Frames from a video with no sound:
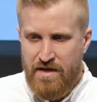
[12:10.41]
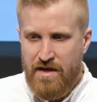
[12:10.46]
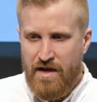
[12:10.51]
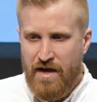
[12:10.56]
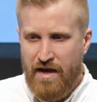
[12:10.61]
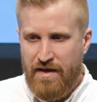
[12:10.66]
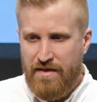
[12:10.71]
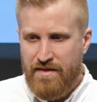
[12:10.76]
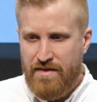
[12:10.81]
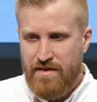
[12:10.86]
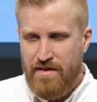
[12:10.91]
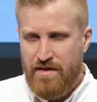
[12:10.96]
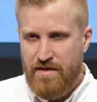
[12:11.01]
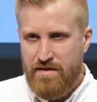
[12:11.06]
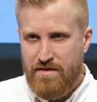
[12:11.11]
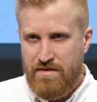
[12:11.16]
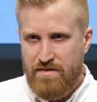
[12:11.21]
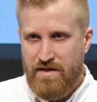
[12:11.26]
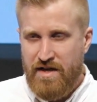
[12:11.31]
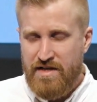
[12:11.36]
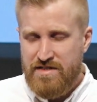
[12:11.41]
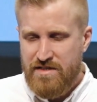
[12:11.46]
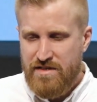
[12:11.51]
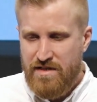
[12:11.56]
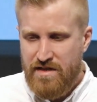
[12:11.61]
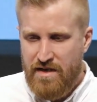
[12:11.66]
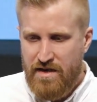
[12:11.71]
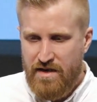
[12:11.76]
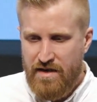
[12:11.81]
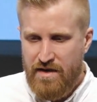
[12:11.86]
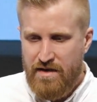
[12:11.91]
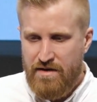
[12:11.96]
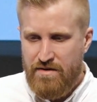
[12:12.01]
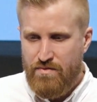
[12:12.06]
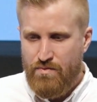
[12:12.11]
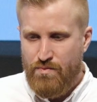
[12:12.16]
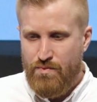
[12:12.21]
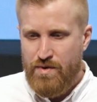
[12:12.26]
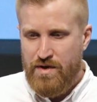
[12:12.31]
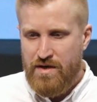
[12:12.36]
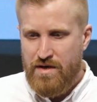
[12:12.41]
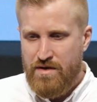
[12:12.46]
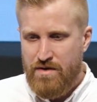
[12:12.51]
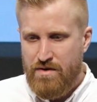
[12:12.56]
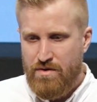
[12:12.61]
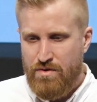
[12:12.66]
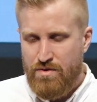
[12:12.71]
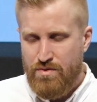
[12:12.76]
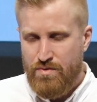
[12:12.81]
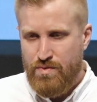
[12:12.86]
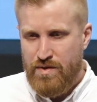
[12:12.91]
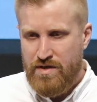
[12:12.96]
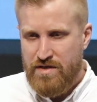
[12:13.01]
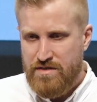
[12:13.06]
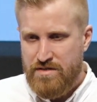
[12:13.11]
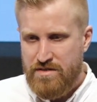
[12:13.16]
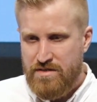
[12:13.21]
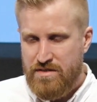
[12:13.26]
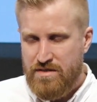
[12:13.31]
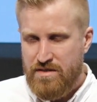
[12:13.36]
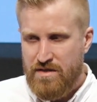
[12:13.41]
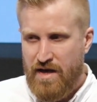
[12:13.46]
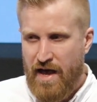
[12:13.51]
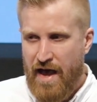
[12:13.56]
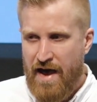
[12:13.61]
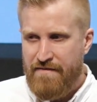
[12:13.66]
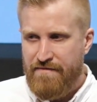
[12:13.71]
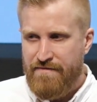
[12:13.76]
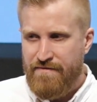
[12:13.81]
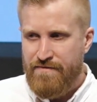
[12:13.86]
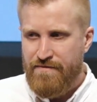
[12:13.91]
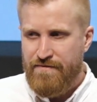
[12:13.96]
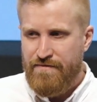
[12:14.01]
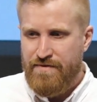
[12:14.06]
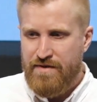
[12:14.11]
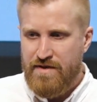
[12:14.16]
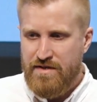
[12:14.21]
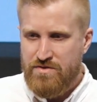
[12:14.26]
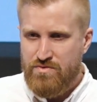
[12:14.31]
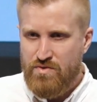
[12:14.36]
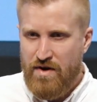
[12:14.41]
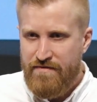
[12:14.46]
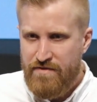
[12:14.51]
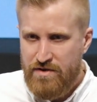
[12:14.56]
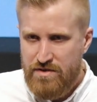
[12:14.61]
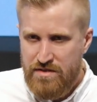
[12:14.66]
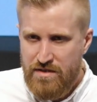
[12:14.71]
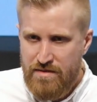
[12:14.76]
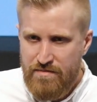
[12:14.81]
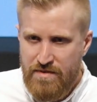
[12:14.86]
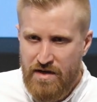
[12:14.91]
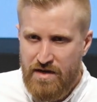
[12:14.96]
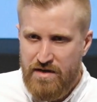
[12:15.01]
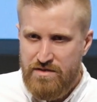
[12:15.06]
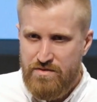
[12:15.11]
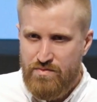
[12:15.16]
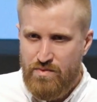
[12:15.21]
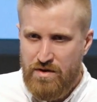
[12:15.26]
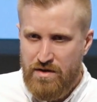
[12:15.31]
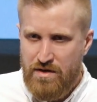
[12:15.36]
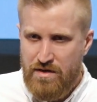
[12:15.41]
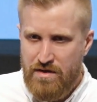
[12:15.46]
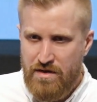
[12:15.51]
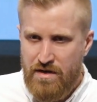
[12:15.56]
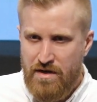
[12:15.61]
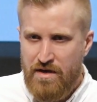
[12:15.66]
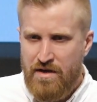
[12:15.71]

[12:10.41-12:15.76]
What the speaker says: And lastly, we always have the driver team that is working.